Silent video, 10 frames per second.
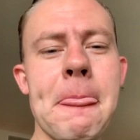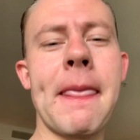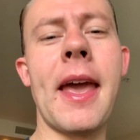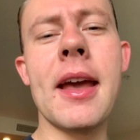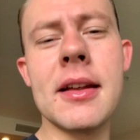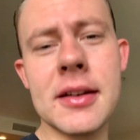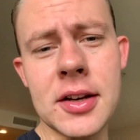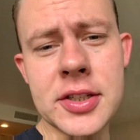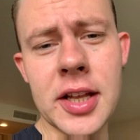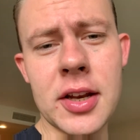and
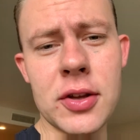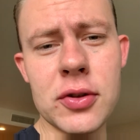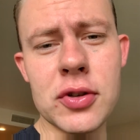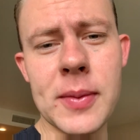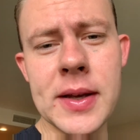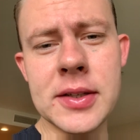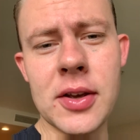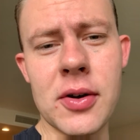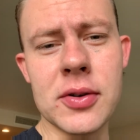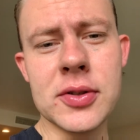understanding YouTube
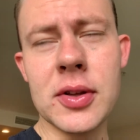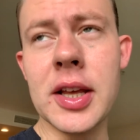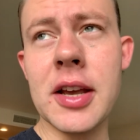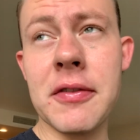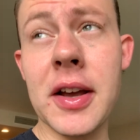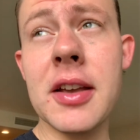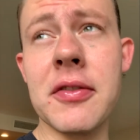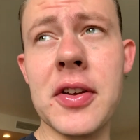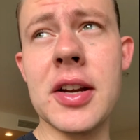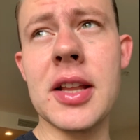SEO. So like if I can
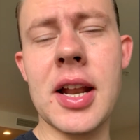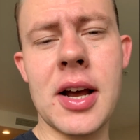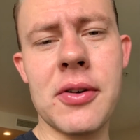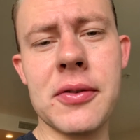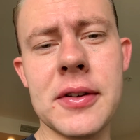figure that out